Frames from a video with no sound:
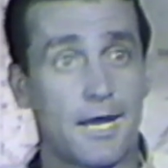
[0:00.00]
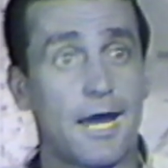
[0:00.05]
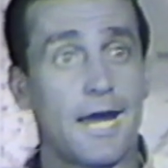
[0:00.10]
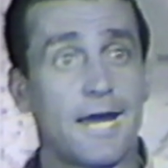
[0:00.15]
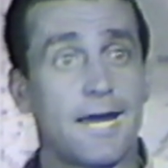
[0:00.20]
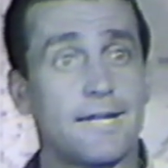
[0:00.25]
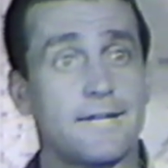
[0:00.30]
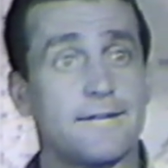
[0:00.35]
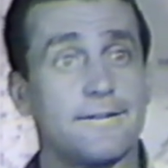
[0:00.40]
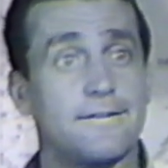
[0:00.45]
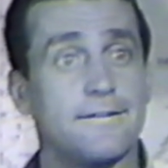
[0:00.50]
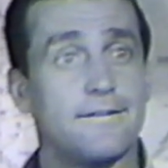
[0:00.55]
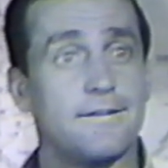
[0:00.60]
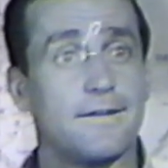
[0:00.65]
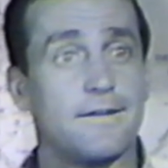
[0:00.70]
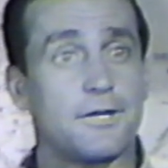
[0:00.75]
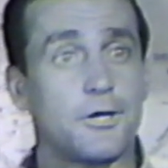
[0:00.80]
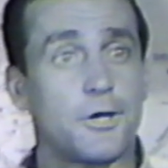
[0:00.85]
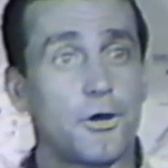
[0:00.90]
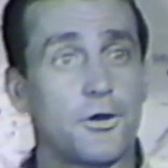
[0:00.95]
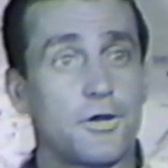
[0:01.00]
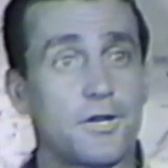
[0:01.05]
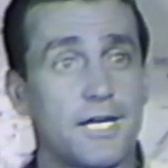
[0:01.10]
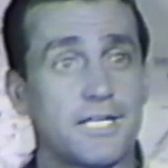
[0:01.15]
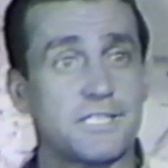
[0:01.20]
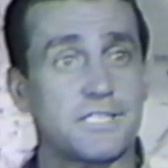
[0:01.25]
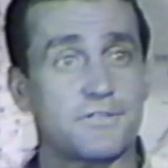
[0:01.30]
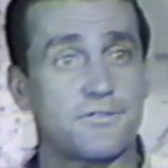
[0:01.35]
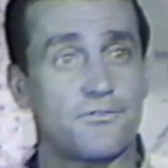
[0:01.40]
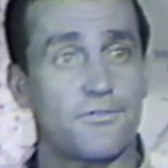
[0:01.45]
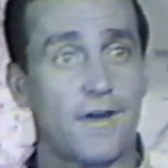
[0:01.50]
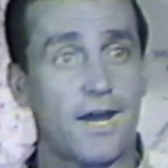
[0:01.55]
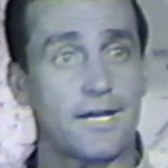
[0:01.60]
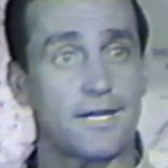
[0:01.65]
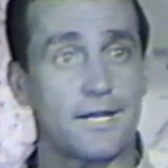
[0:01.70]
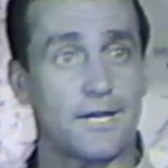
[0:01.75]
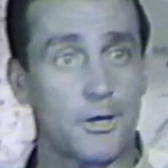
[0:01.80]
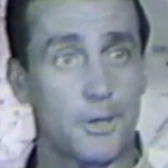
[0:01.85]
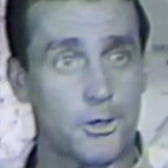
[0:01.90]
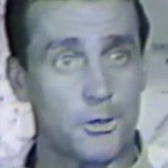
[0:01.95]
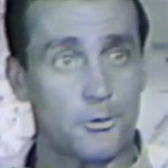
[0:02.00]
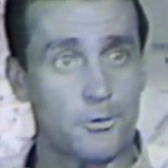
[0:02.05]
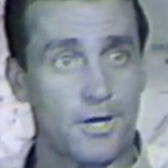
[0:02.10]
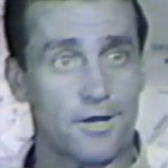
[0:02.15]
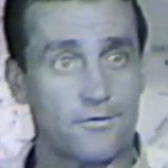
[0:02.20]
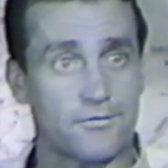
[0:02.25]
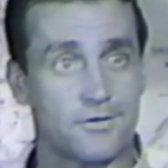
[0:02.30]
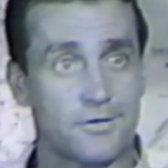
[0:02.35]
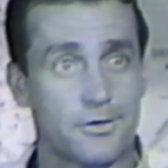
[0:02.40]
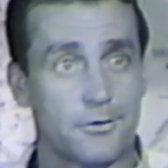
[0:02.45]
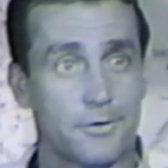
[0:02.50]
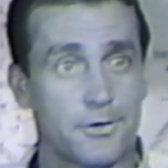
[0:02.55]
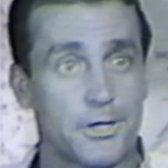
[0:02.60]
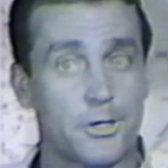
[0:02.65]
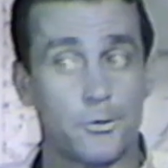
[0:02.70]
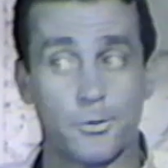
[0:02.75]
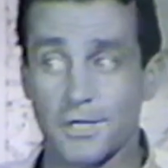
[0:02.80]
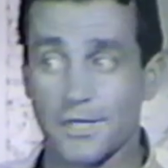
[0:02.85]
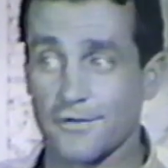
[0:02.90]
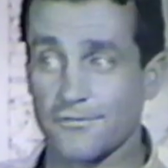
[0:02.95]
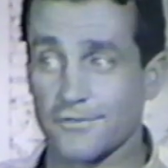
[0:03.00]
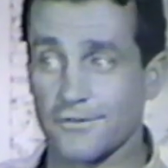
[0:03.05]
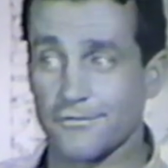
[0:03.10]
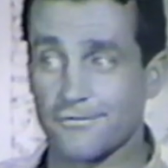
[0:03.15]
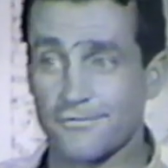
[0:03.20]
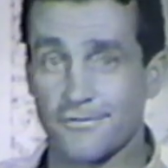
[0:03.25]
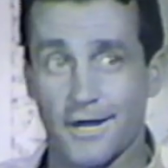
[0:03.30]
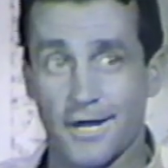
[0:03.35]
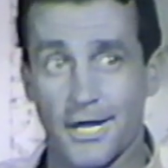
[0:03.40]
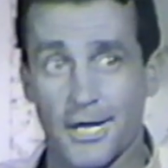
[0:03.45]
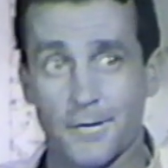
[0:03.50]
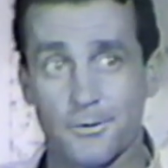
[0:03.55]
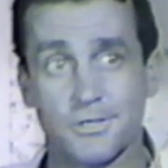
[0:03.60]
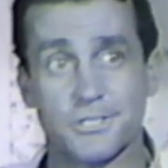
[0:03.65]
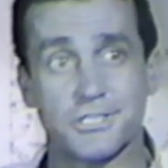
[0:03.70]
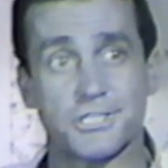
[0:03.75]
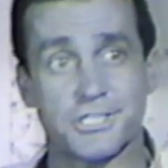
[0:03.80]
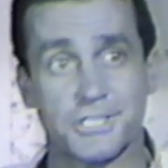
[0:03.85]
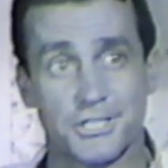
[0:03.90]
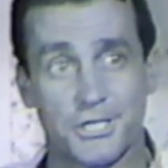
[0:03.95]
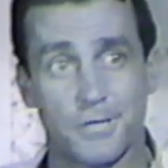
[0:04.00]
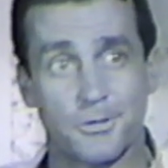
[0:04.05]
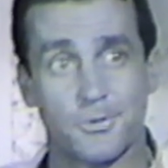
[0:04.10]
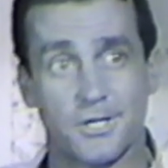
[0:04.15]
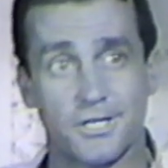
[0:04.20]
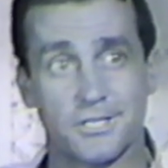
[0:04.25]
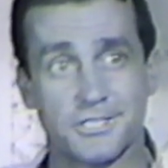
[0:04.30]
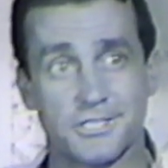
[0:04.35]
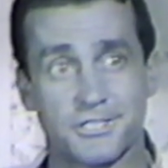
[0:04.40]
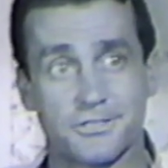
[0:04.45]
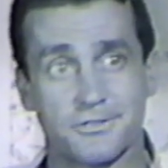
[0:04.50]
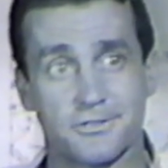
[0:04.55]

and a nice fat aircraft carrier we left afire and sinking by the